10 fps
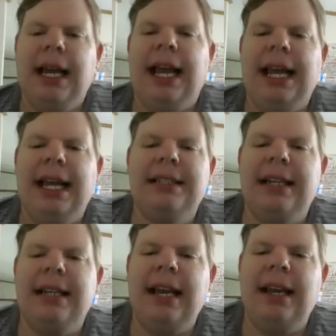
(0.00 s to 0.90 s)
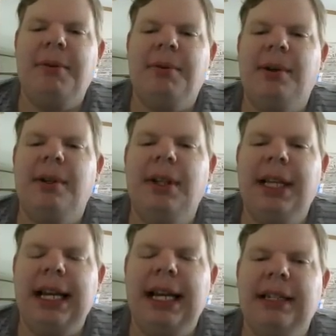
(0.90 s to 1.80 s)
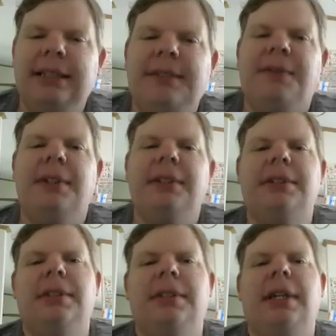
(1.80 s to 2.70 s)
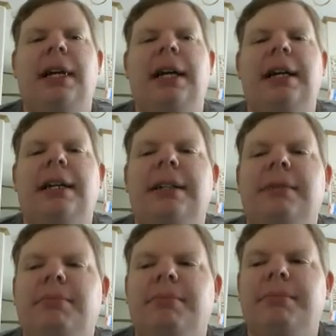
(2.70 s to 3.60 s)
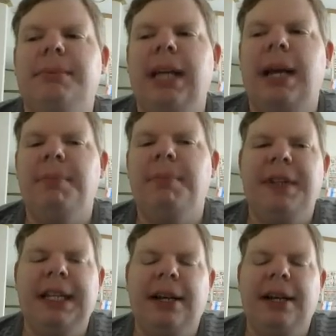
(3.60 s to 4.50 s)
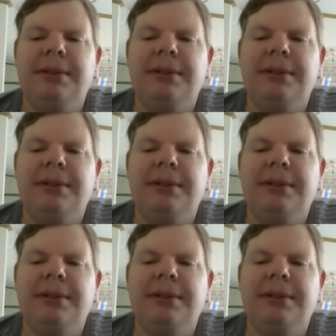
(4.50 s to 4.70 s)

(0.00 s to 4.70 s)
and today we're looking at a different type of video.